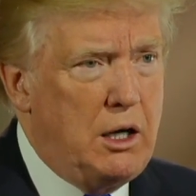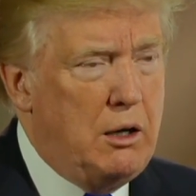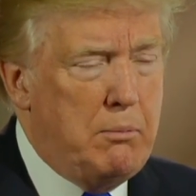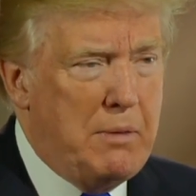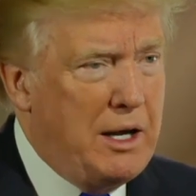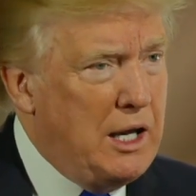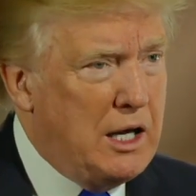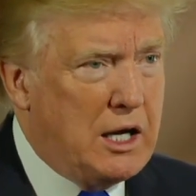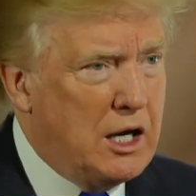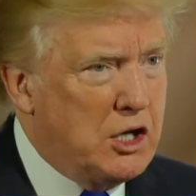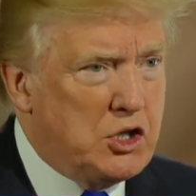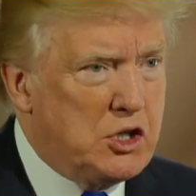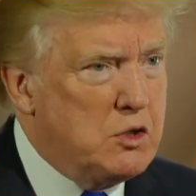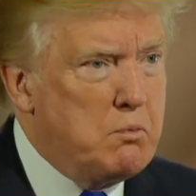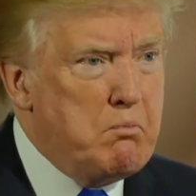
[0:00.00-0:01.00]
in many
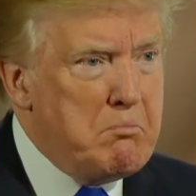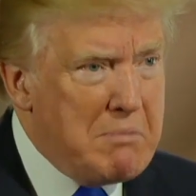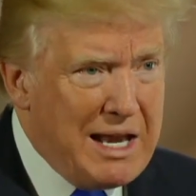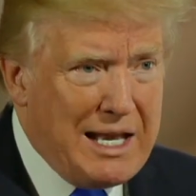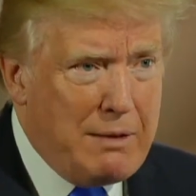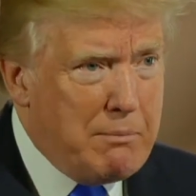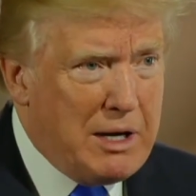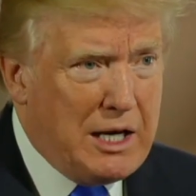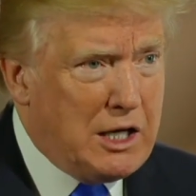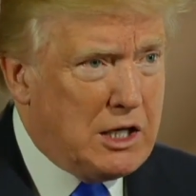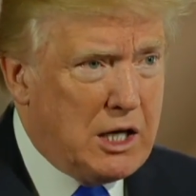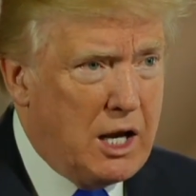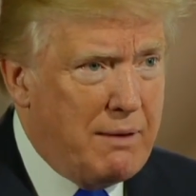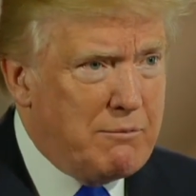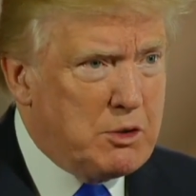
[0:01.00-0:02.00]
cases, many, many
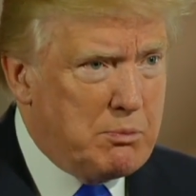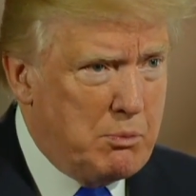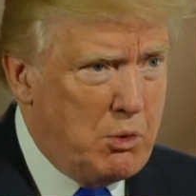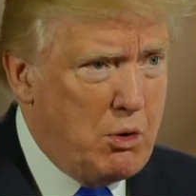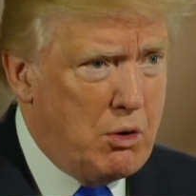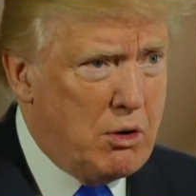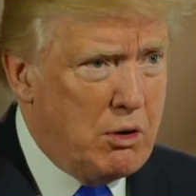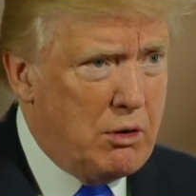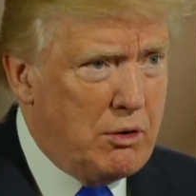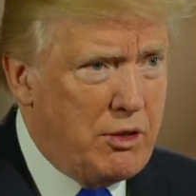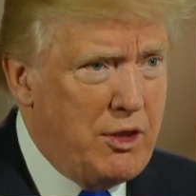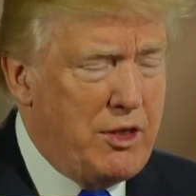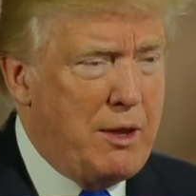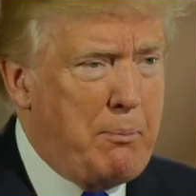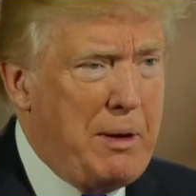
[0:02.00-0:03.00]
times more
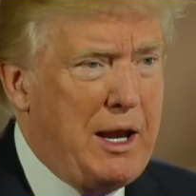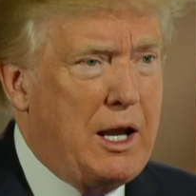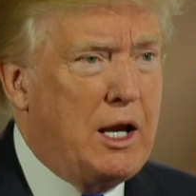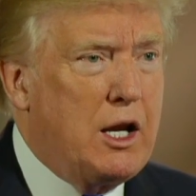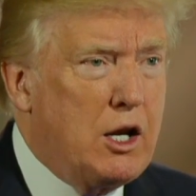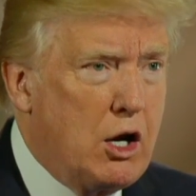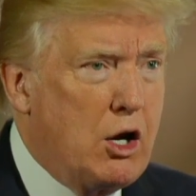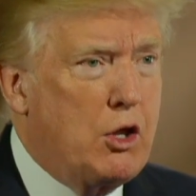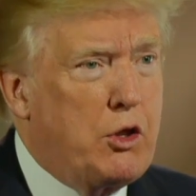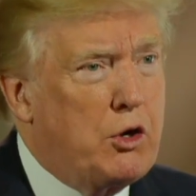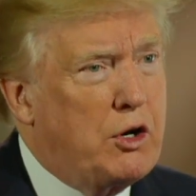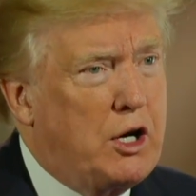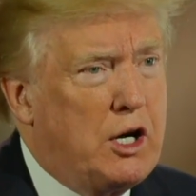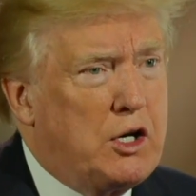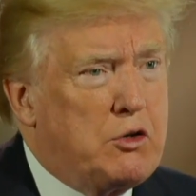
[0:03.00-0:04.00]
than they're paying in
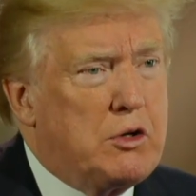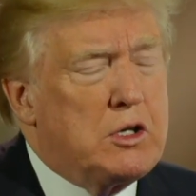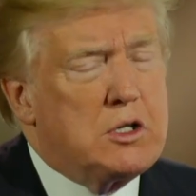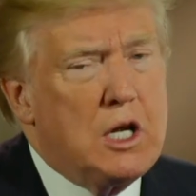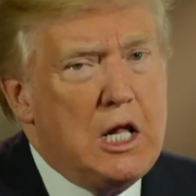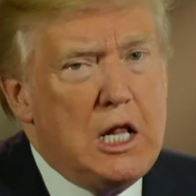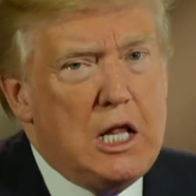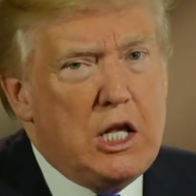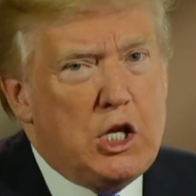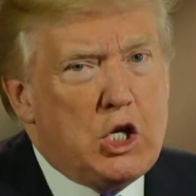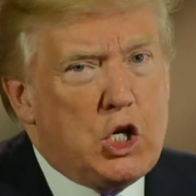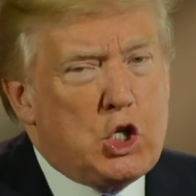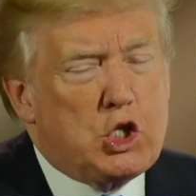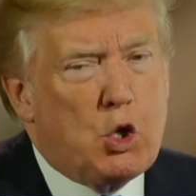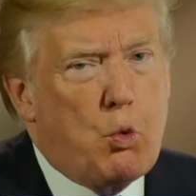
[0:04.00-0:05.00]
other countries. Right.
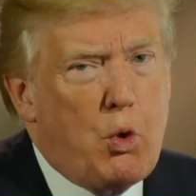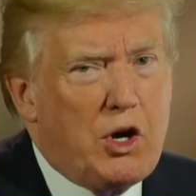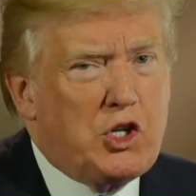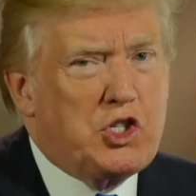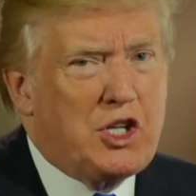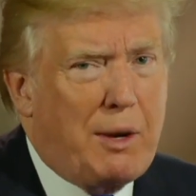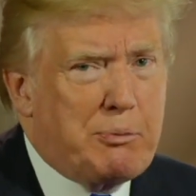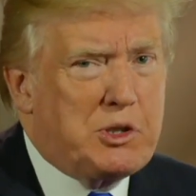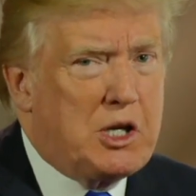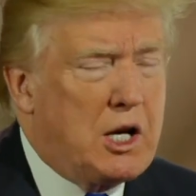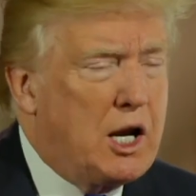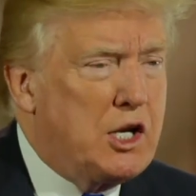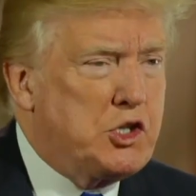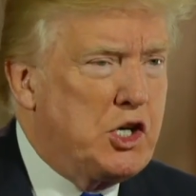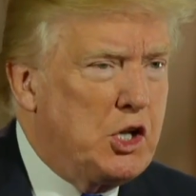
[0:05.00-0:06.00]
So we're
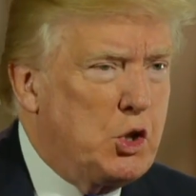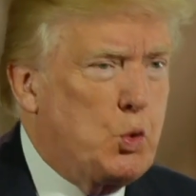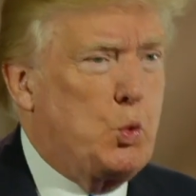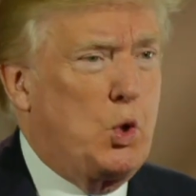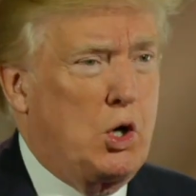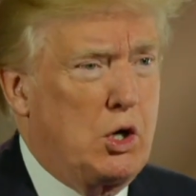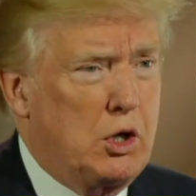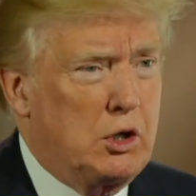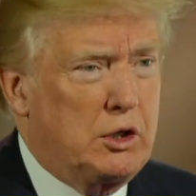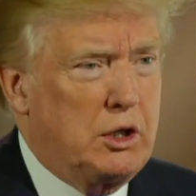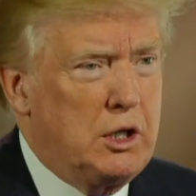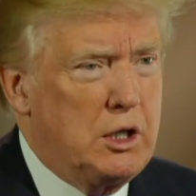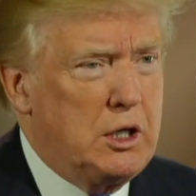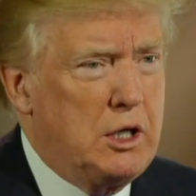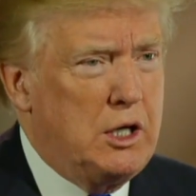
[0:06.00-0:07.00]
subsidizing the
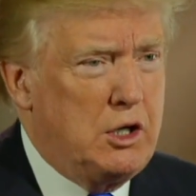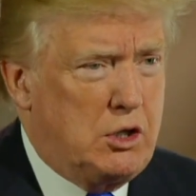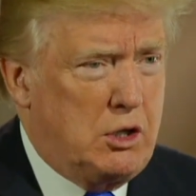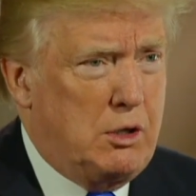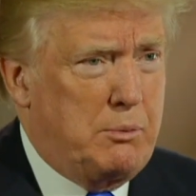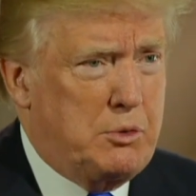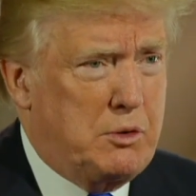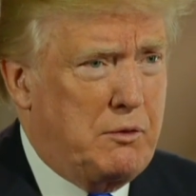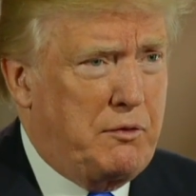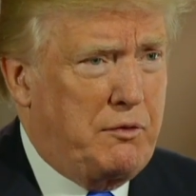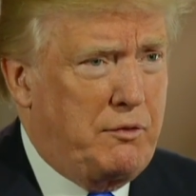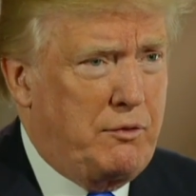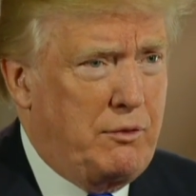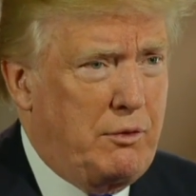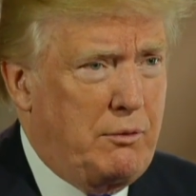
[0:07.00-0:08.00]
world in terms
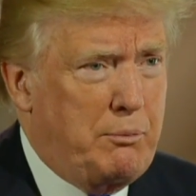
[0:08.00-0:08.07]
of